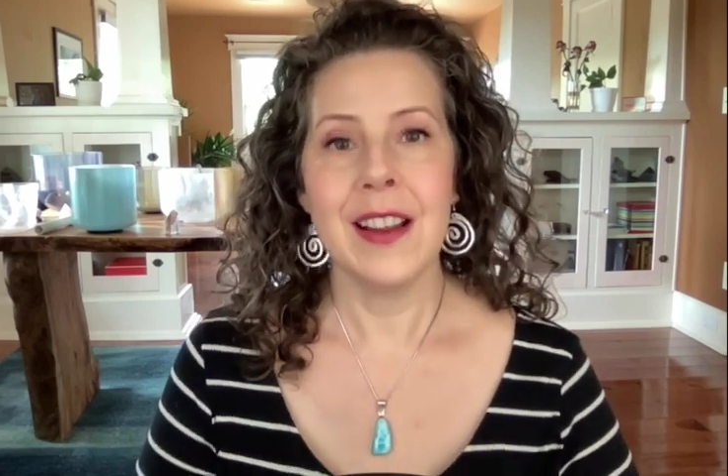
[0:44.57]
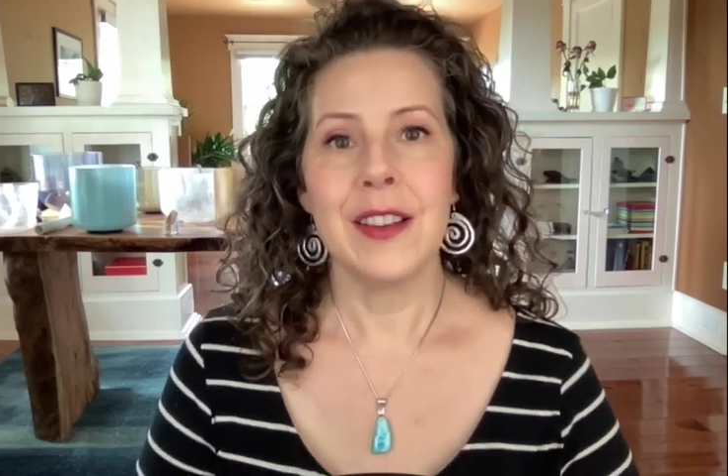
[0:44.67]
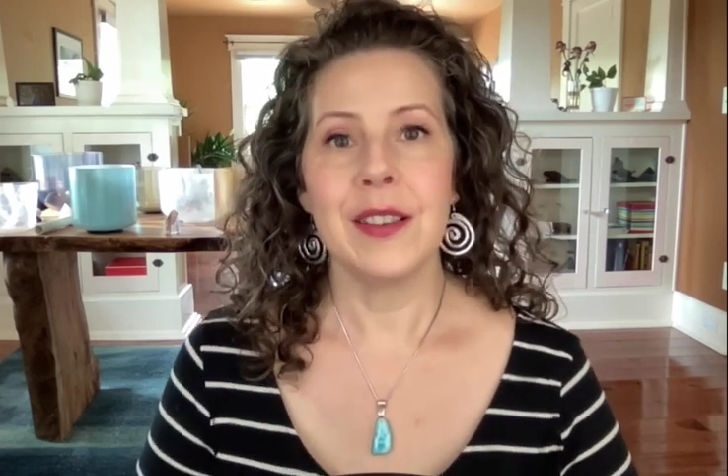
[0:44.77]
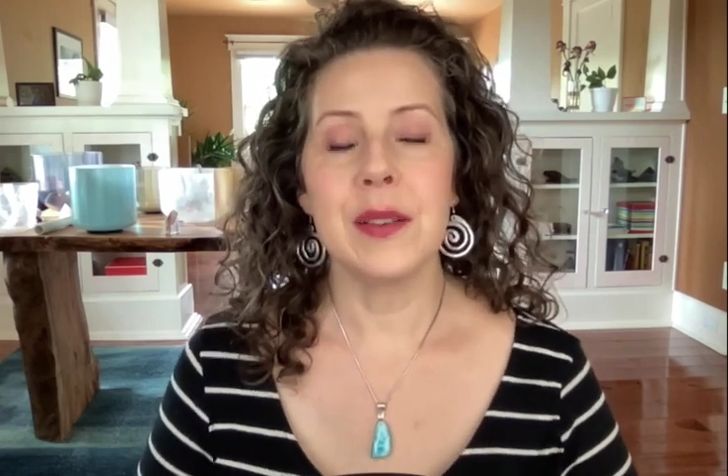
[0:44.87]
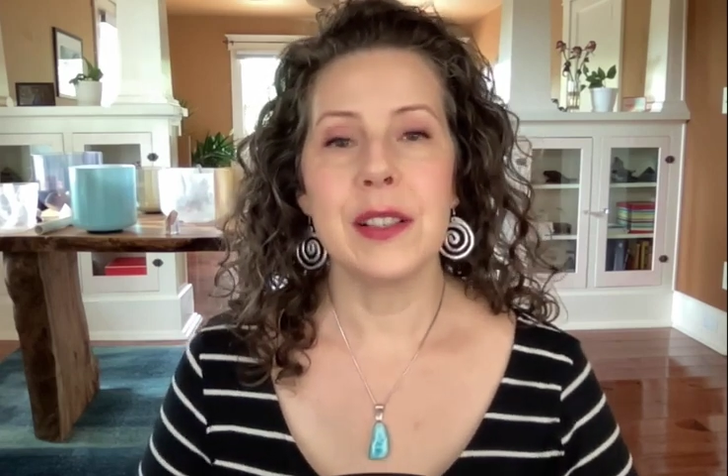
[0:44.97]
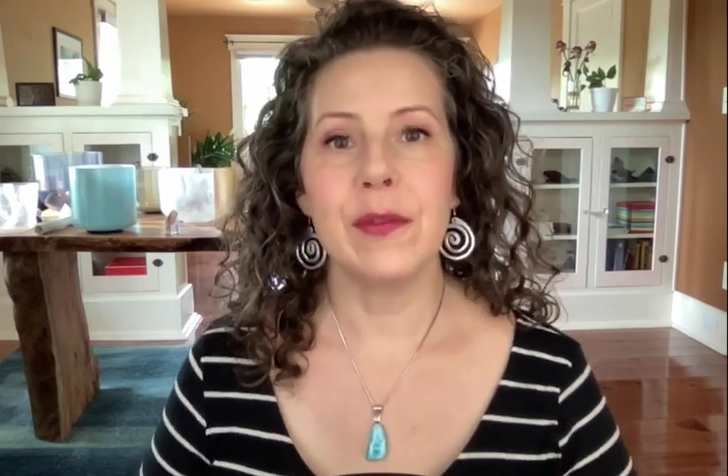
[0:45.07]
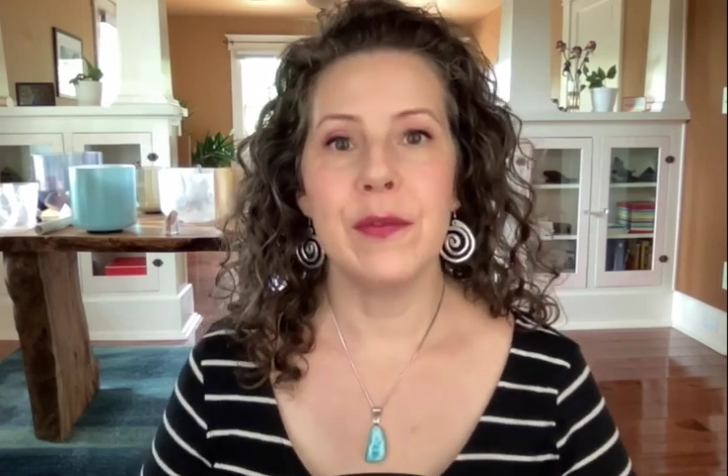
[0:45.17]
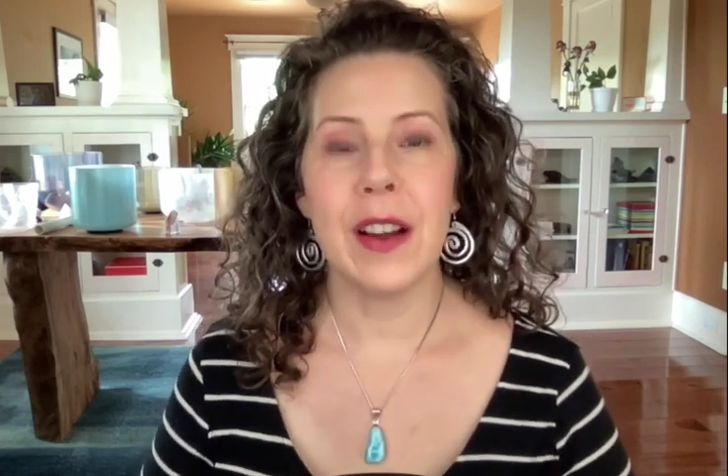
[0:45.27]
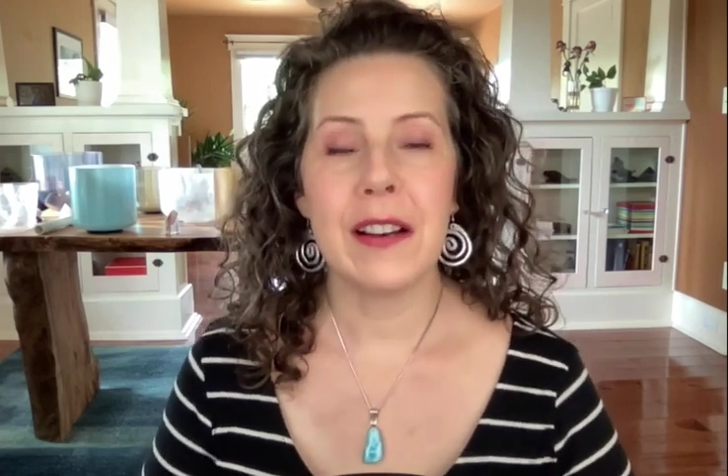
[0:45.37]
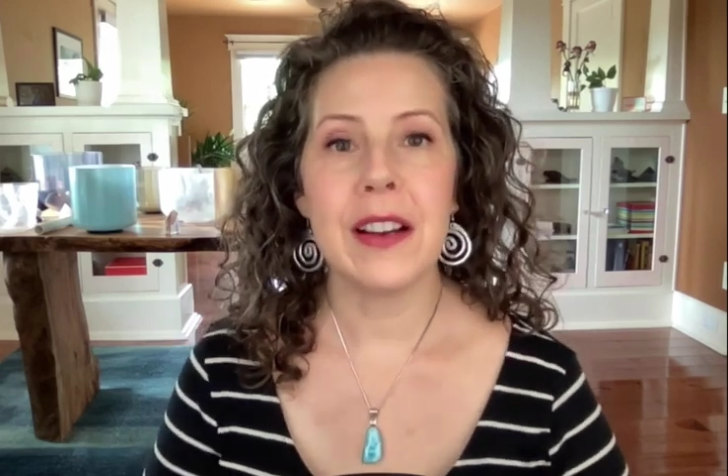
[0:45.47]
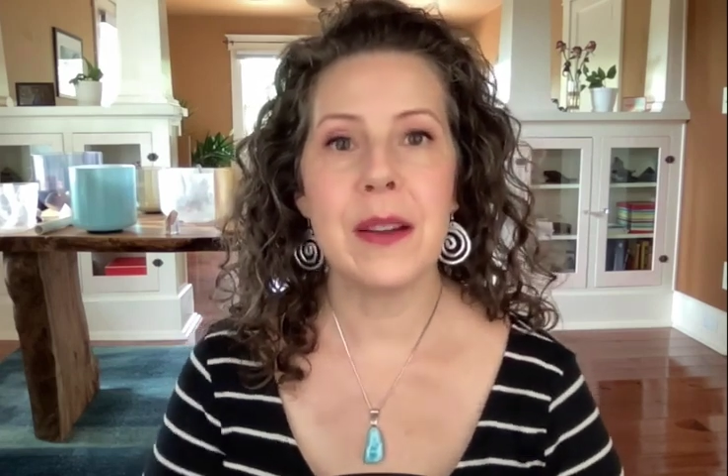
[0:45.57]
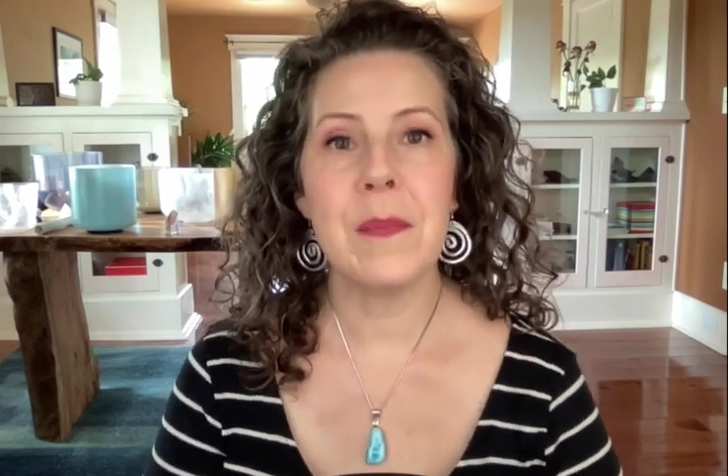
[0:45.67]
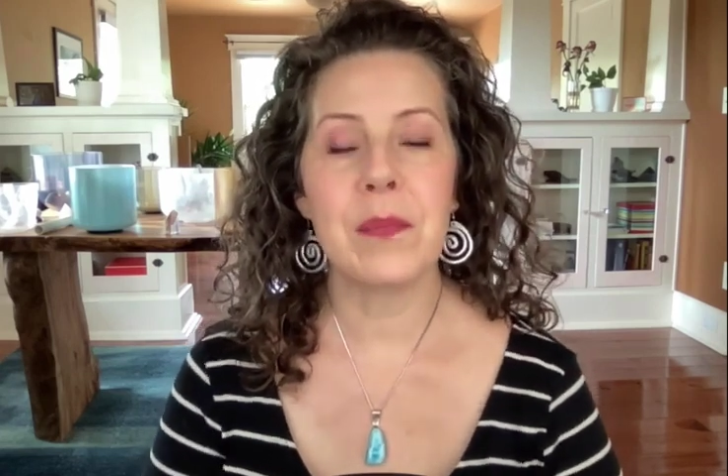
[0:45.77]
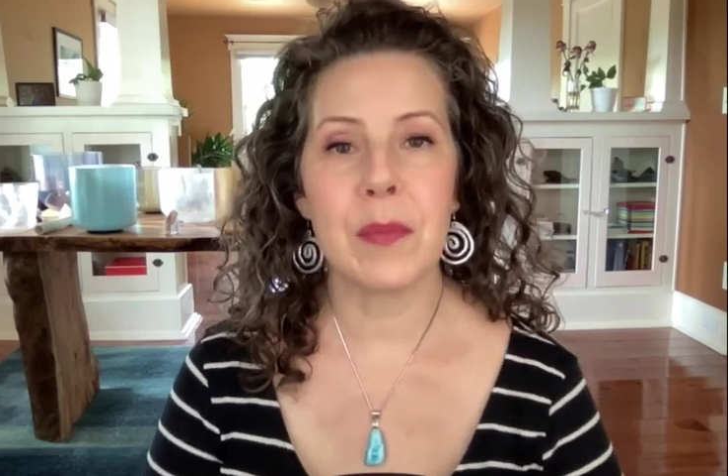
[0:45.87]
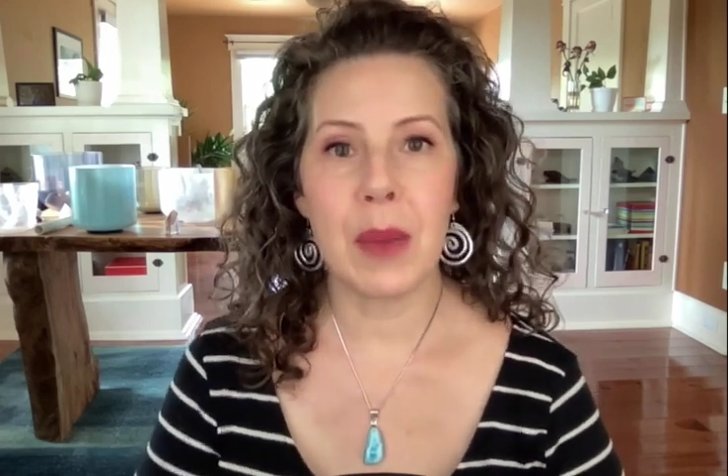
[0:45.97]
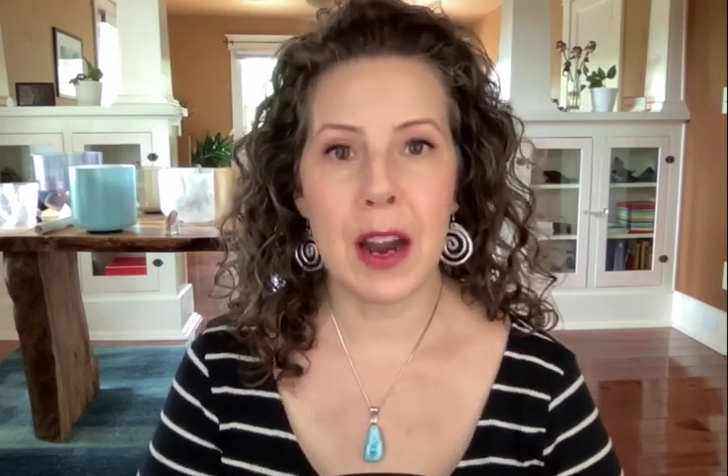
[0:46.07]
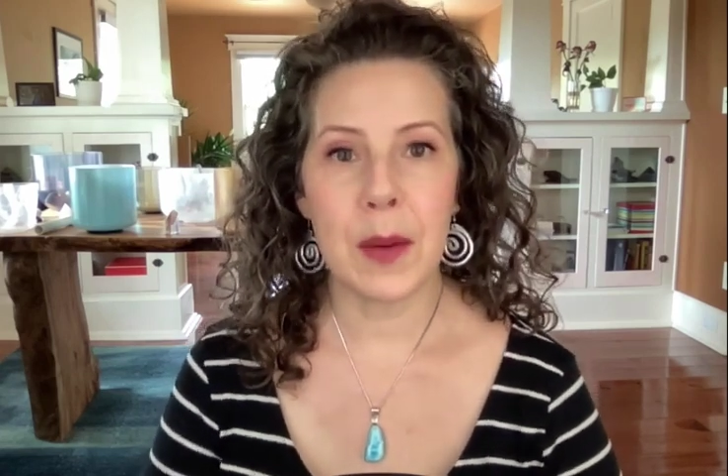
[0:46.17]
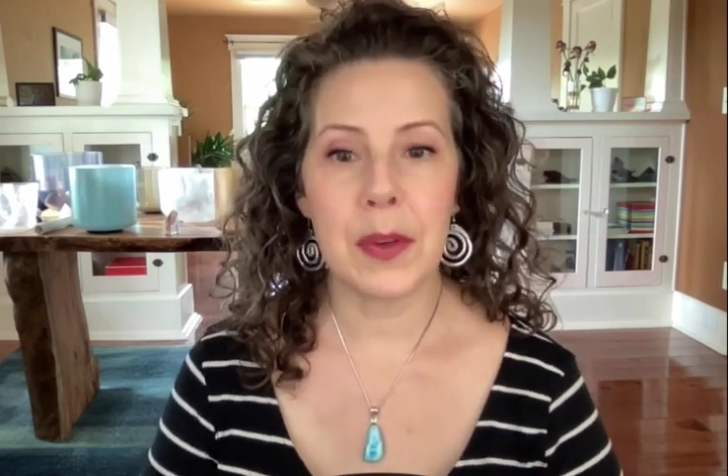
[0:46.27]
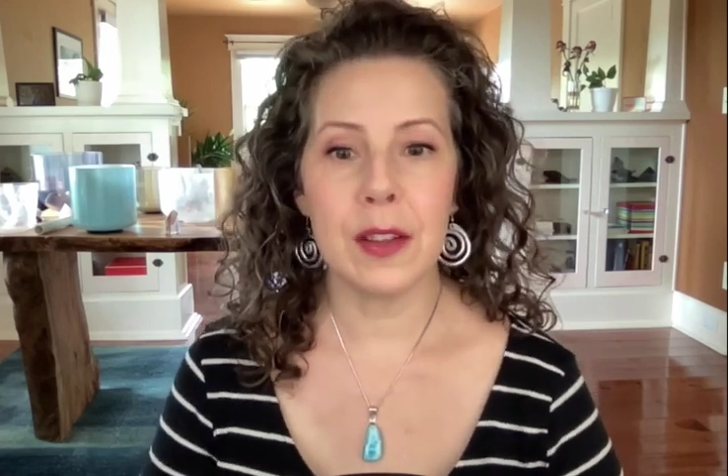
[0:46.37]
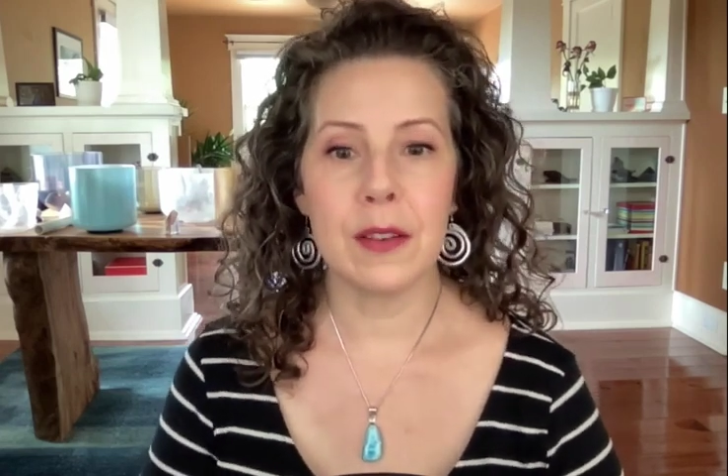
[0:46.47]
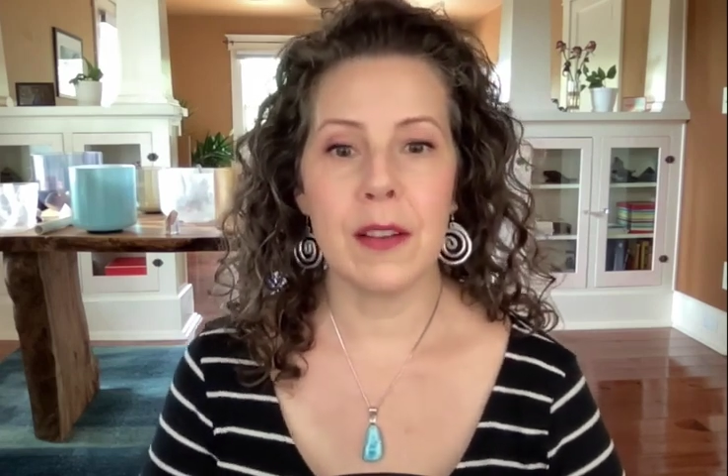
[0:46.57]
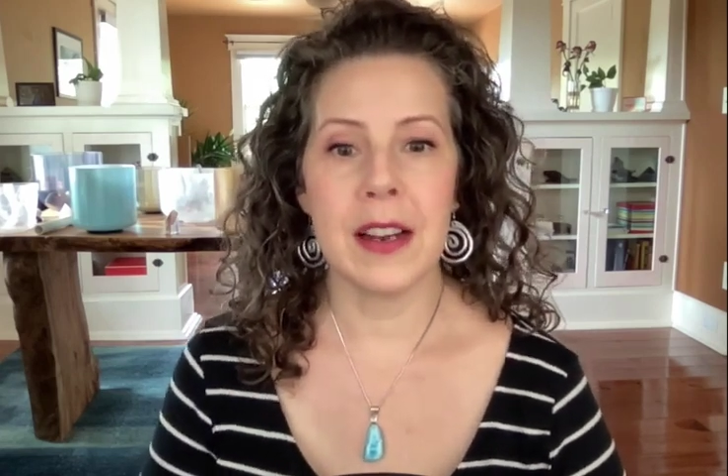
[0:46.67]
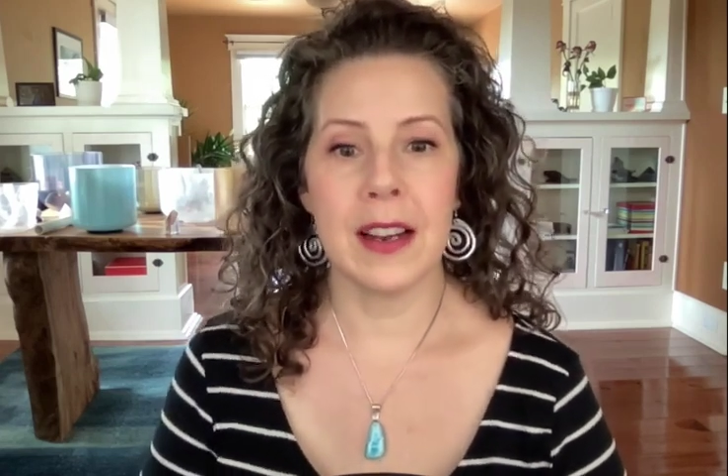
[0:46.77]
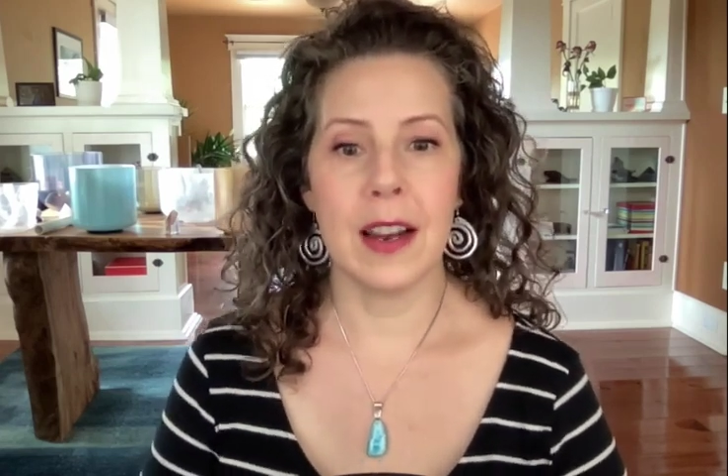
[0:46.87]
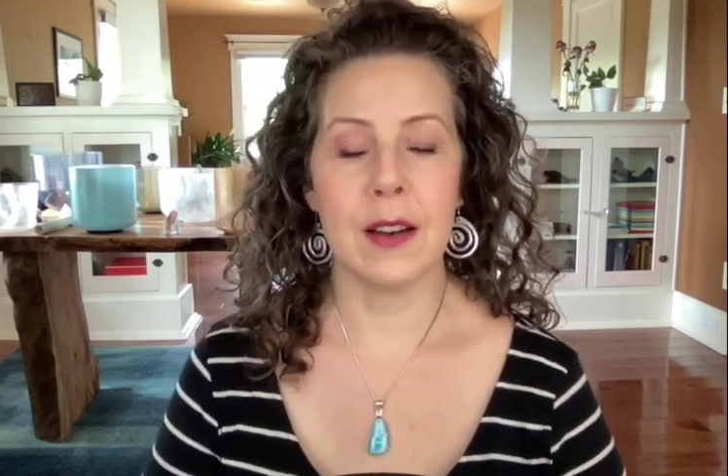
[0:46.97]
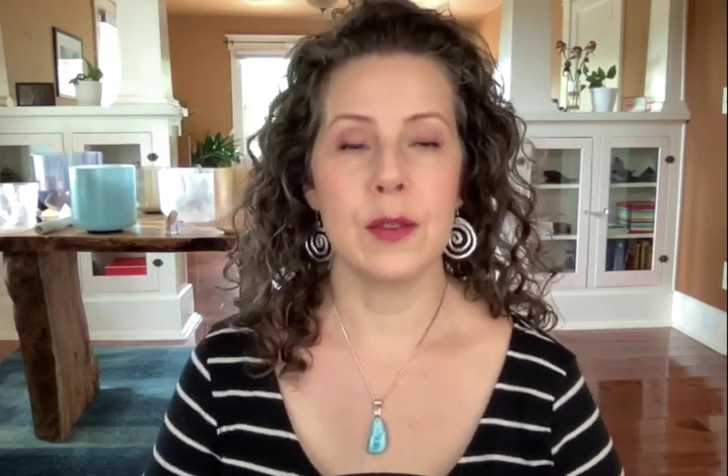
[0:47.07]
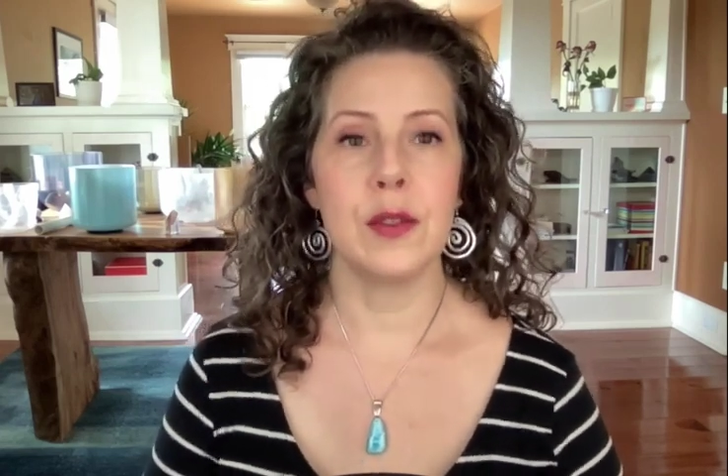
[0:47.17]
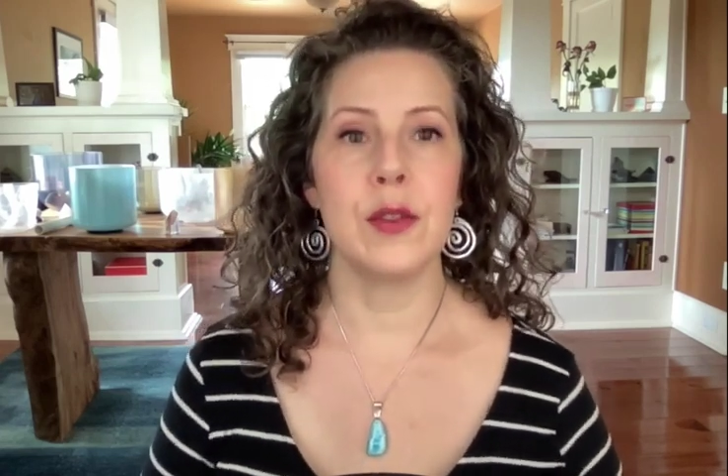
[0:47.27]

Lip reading: So it's very popular right now